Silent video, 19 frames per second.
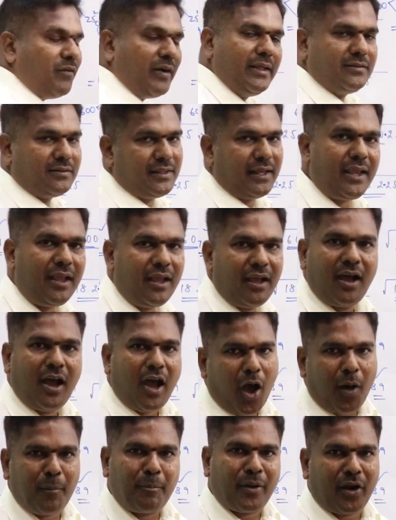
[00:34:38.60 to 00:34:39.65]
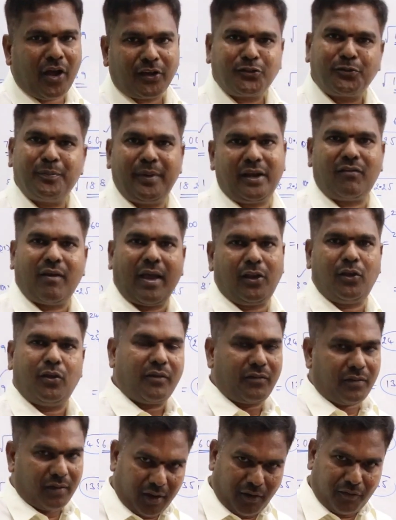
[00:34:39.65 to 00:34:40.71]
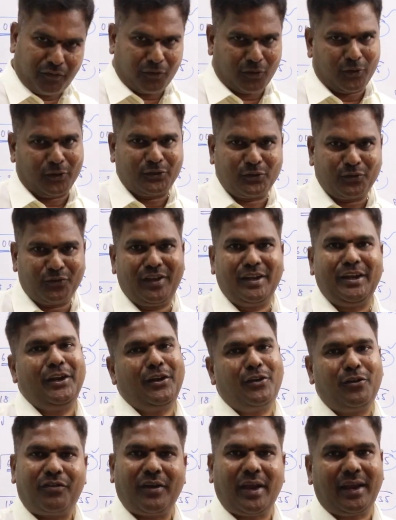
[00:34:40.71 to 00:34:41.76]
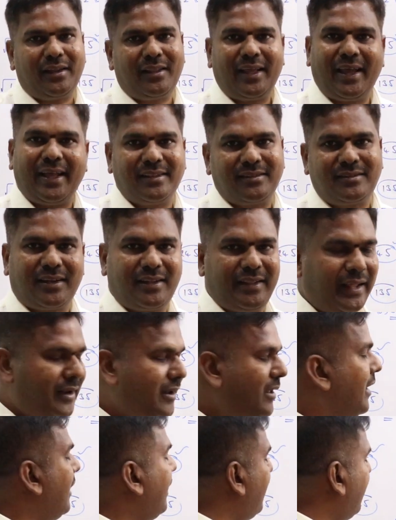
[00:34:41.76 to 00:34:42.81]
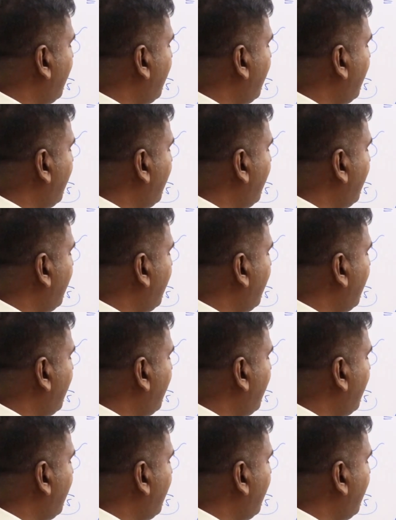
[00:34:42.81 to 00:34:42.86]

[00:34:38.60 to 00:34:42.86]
What is the approximate value of? Of course, we need to find the answer then.